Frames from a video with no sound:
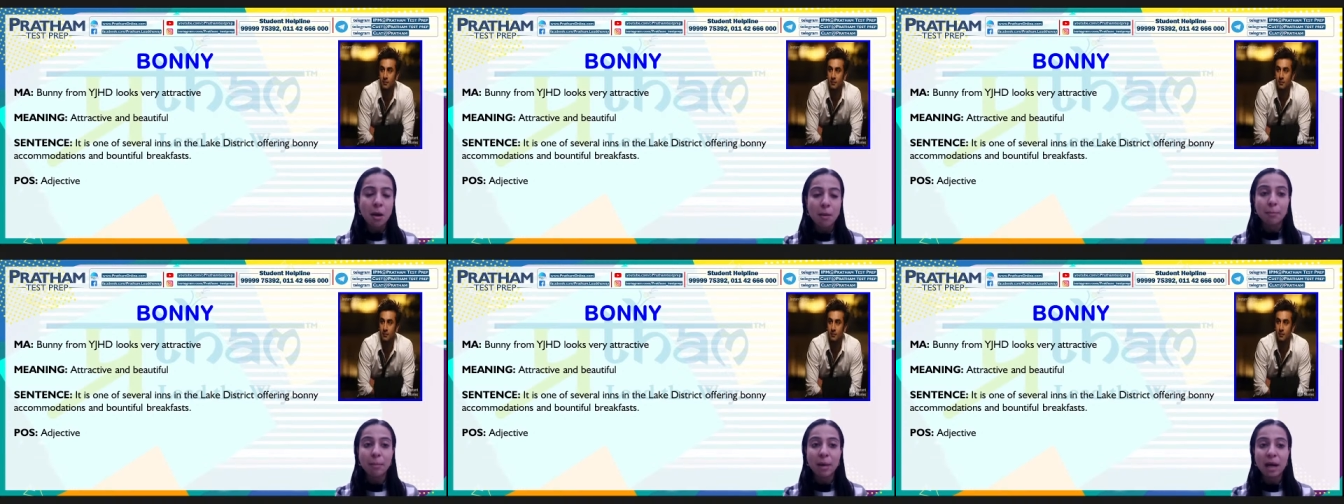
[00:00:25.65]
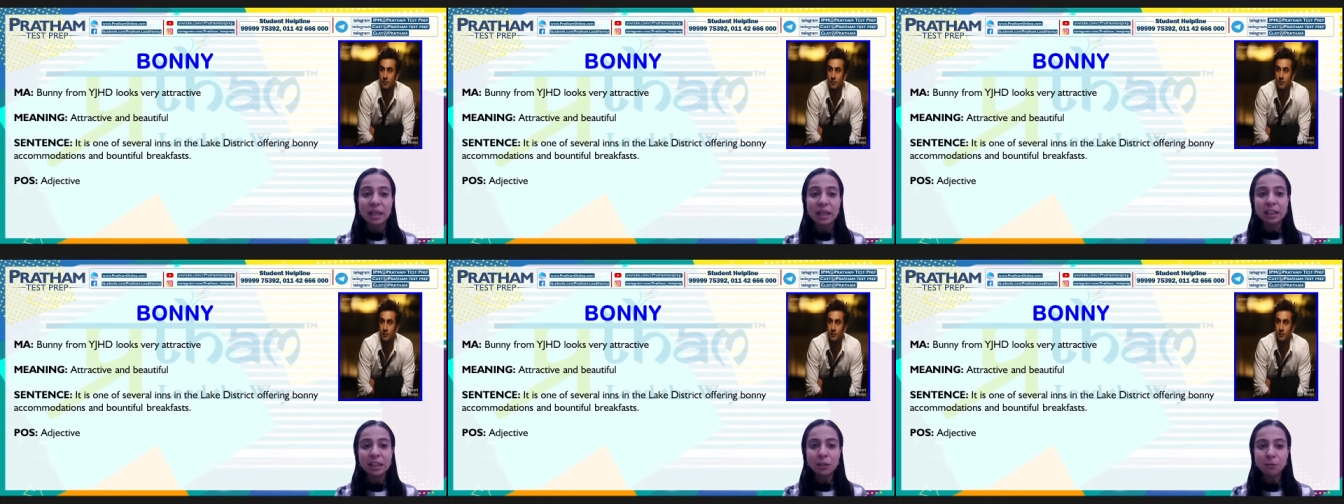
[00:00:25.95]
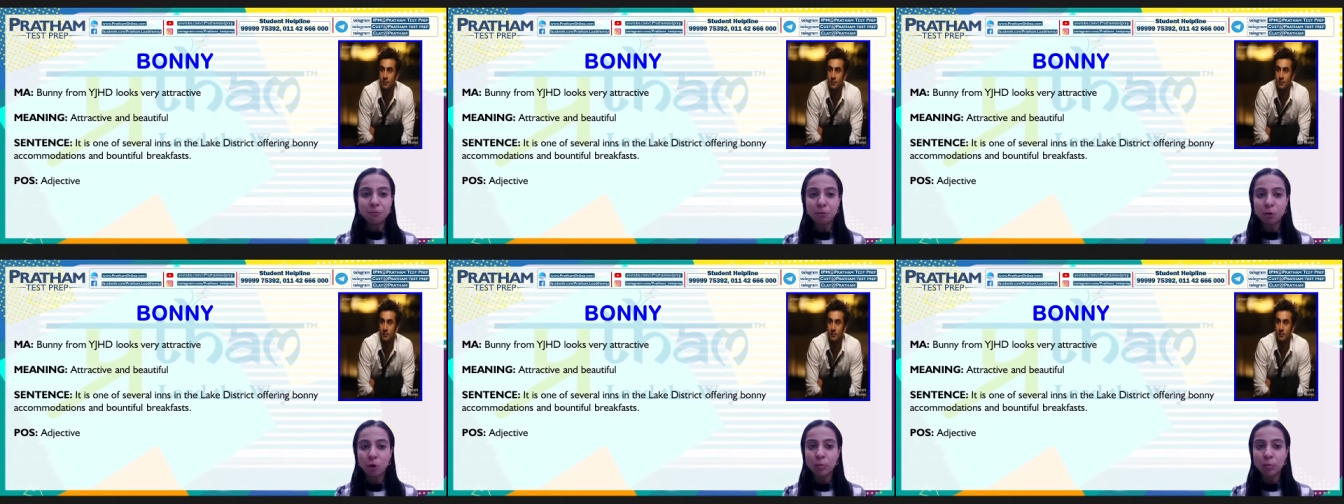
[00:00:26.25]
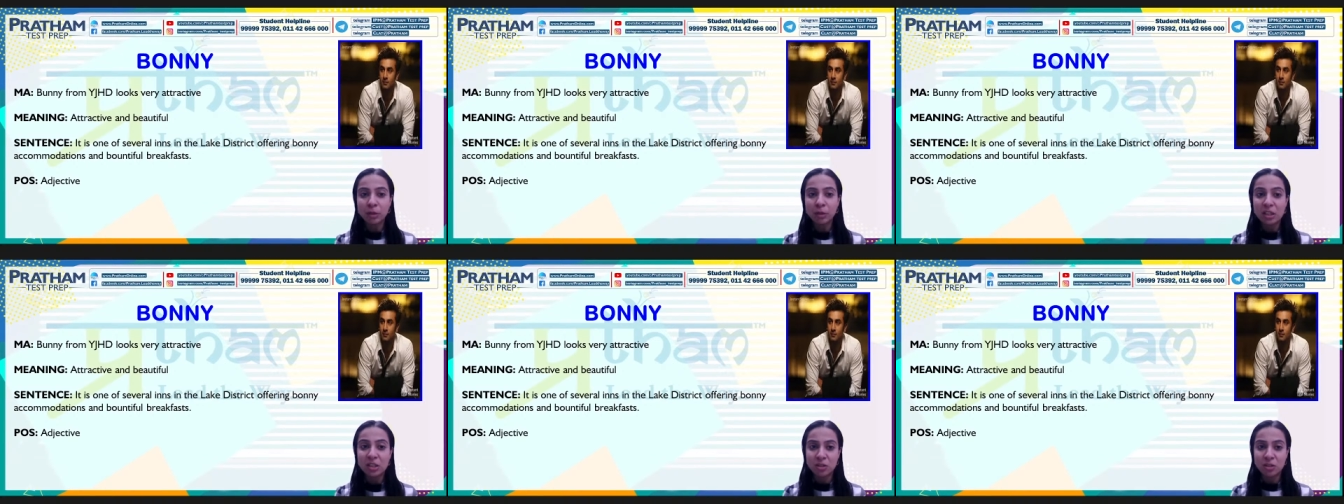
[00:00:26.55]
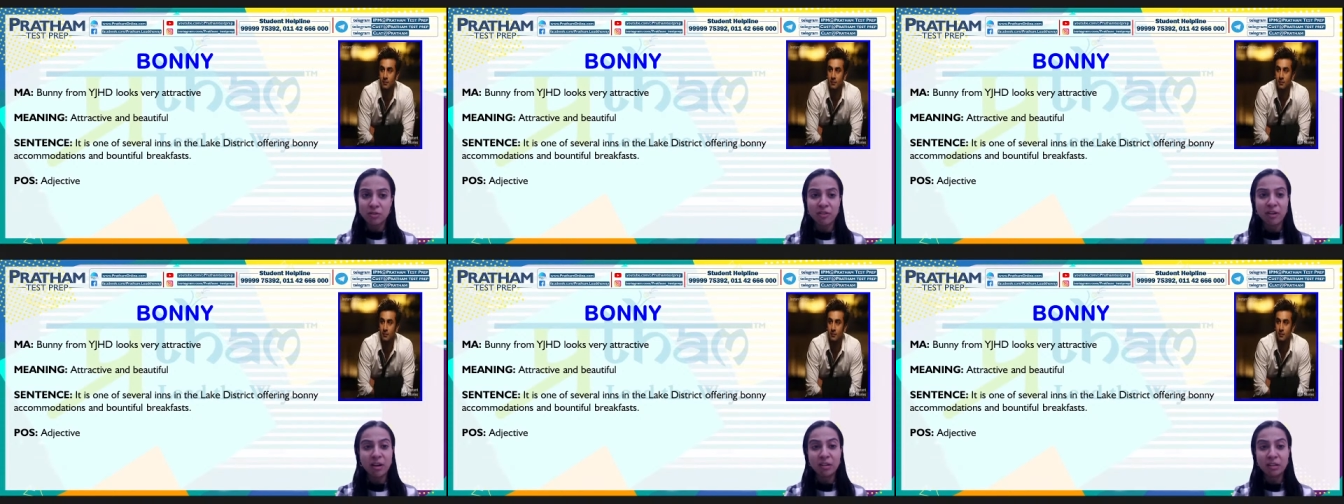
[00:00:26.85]
Bunny from Ye
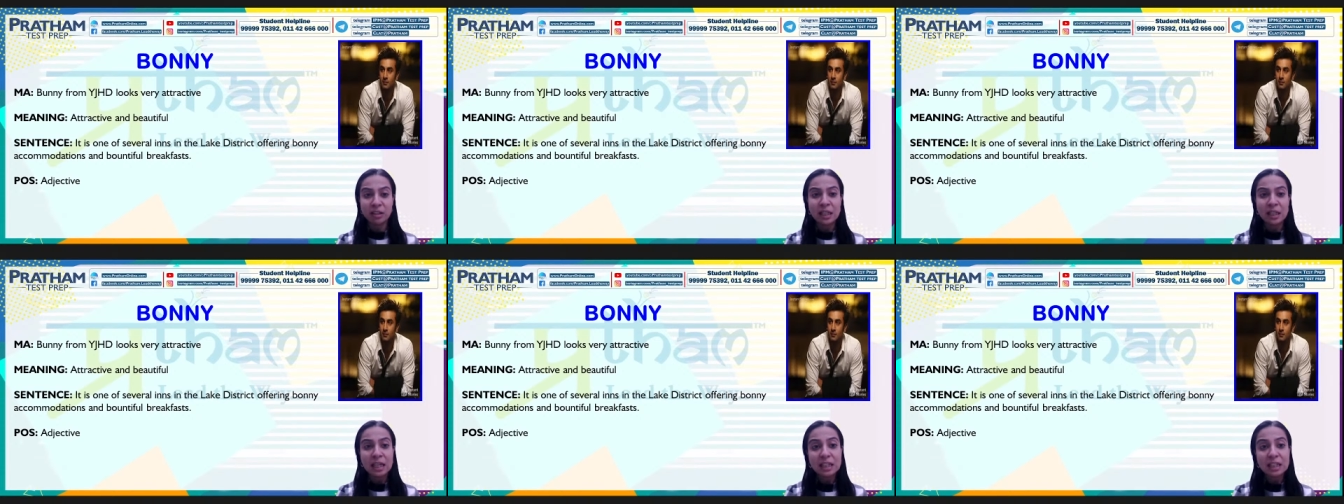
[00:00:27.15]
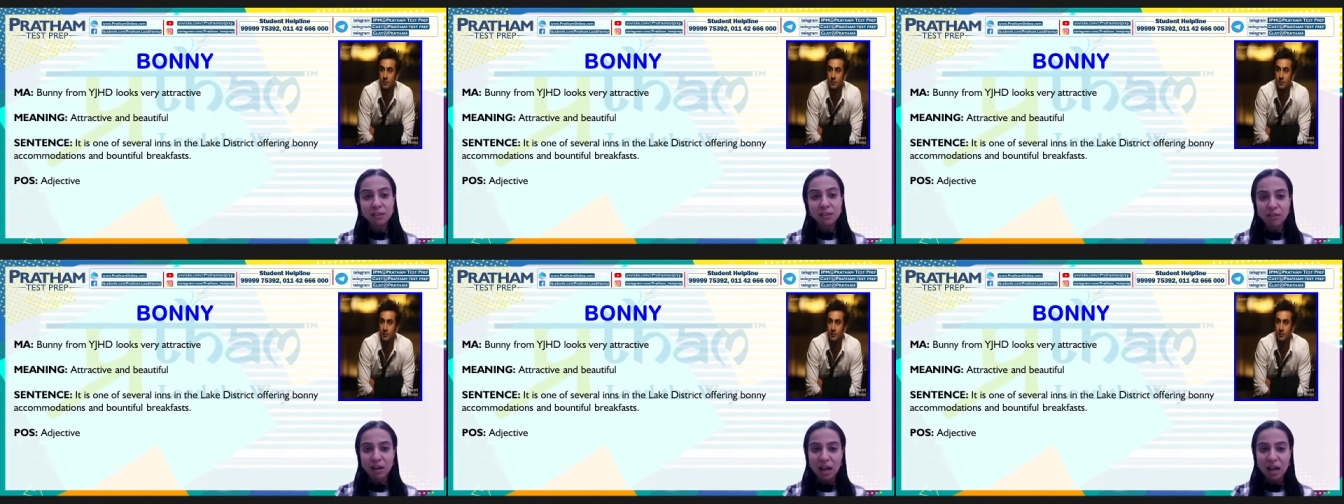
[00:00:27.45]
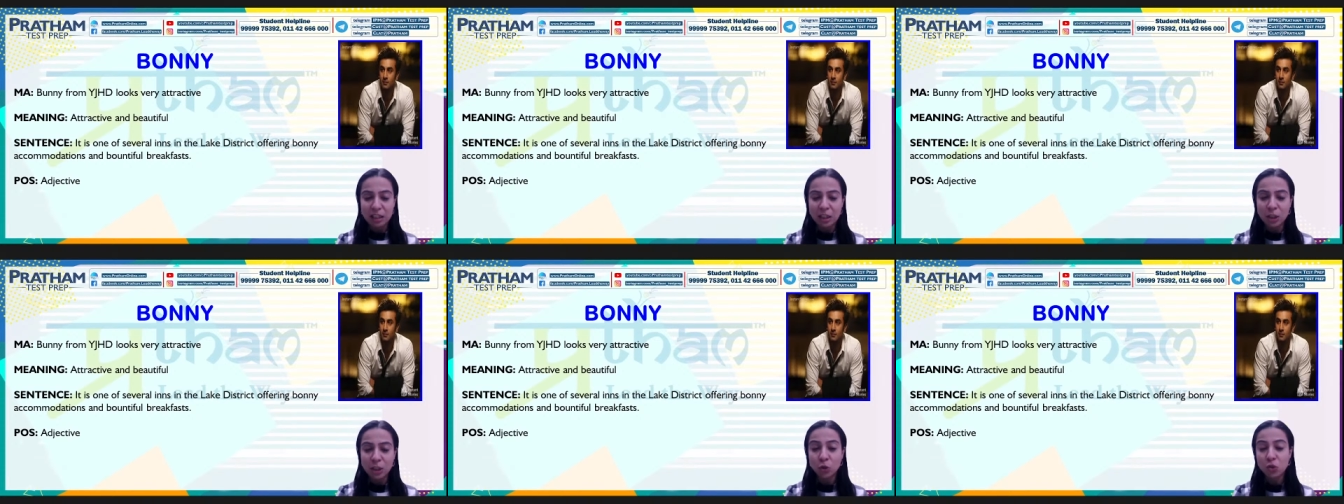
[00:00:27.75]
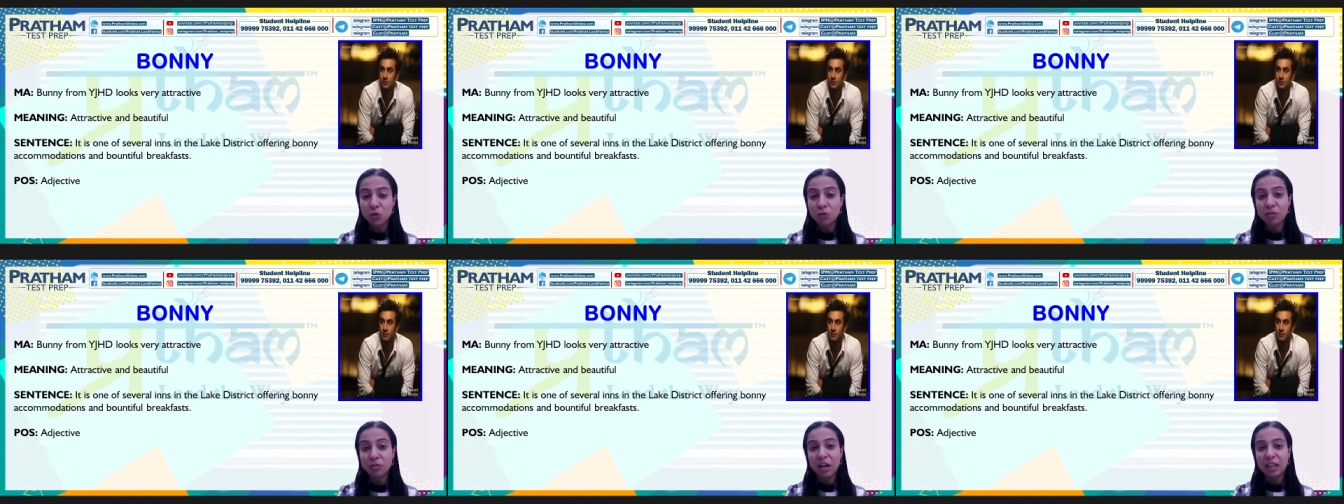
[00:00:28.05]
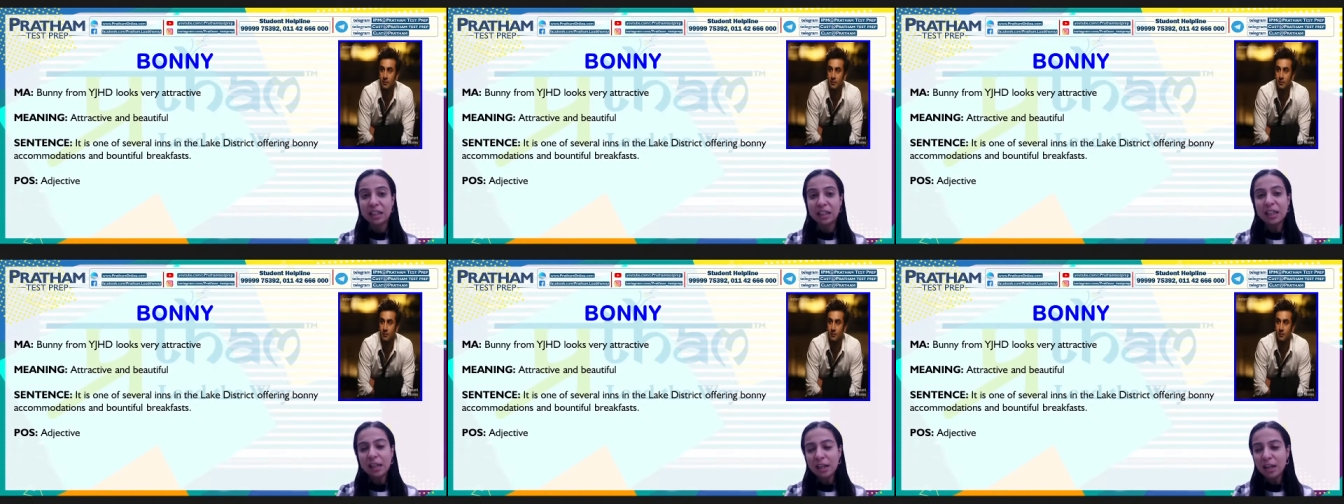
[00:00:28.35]
Jawani Hai Diwani looks
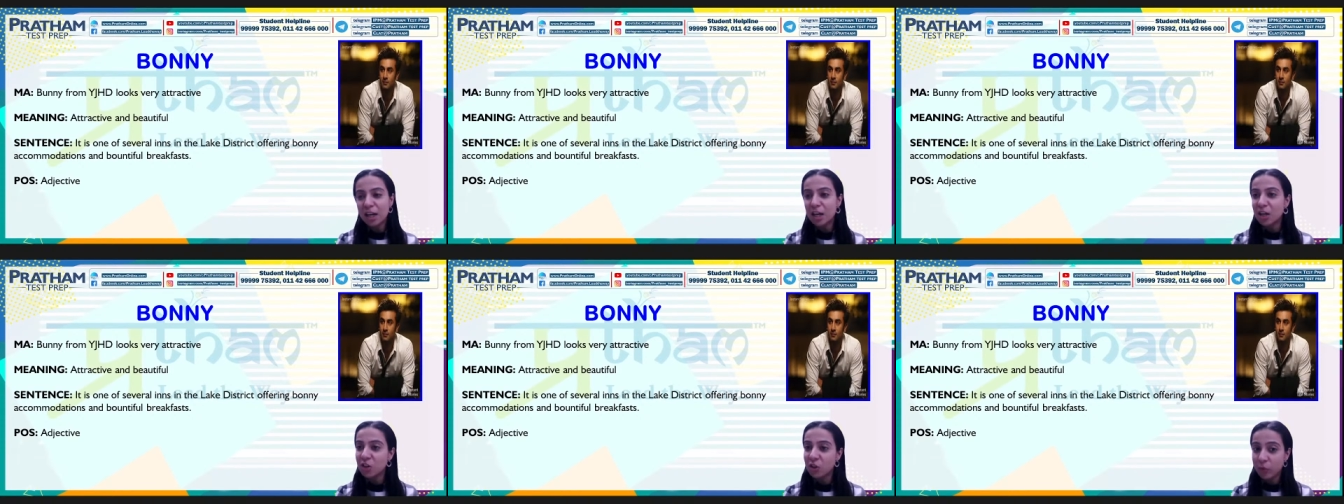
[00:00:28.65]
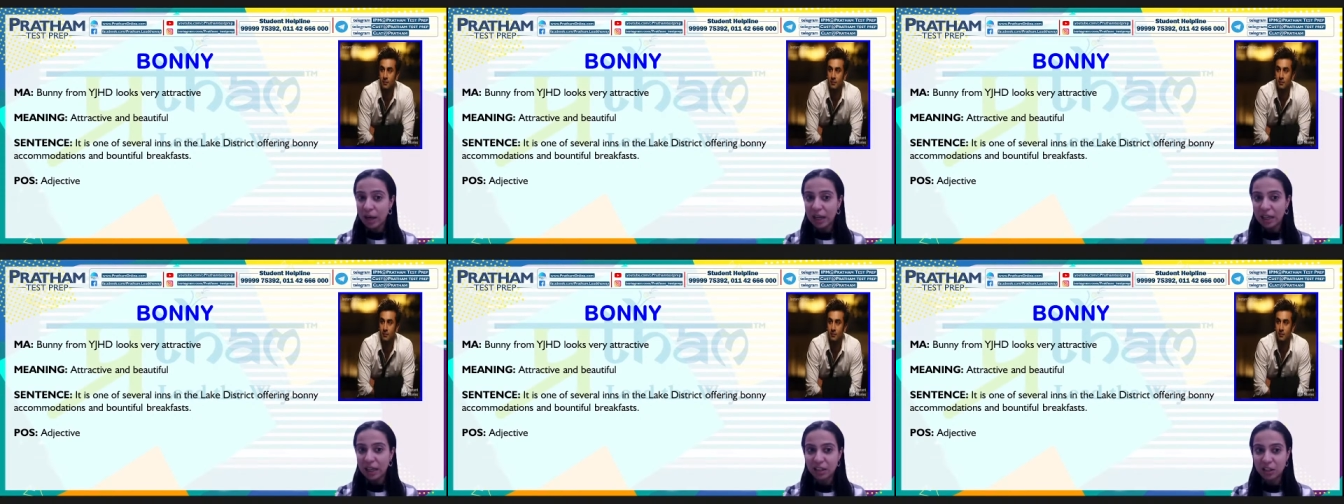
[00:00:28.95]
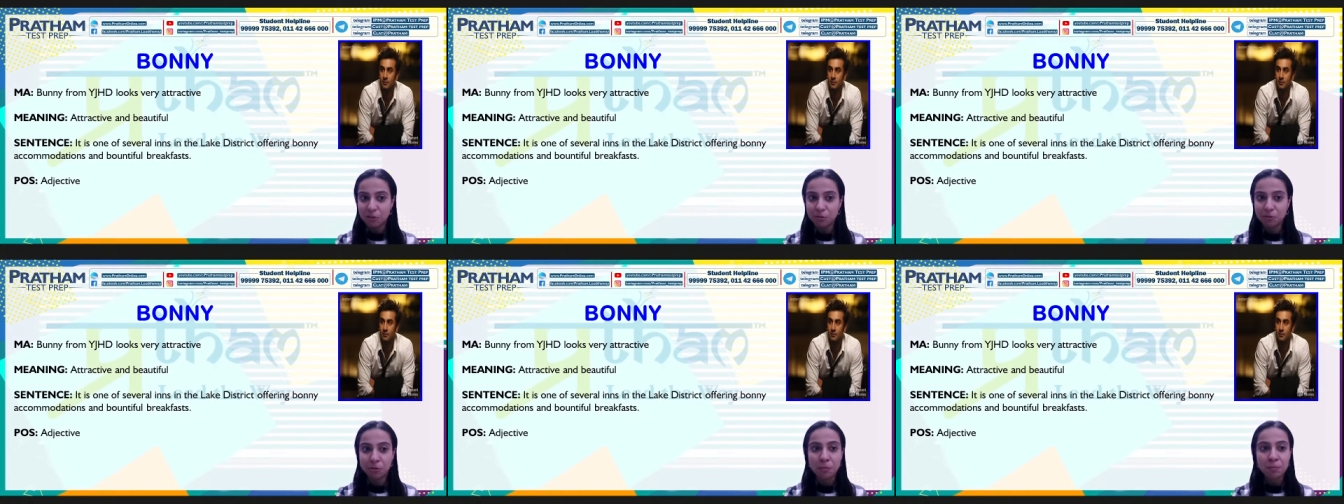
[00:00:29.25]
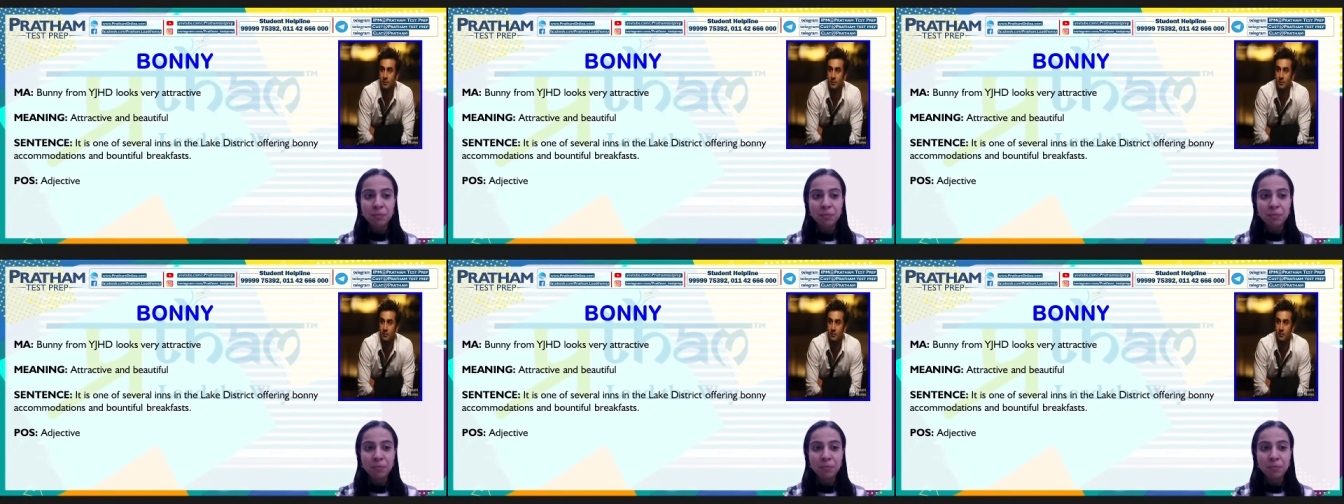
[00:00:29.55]
very attractive.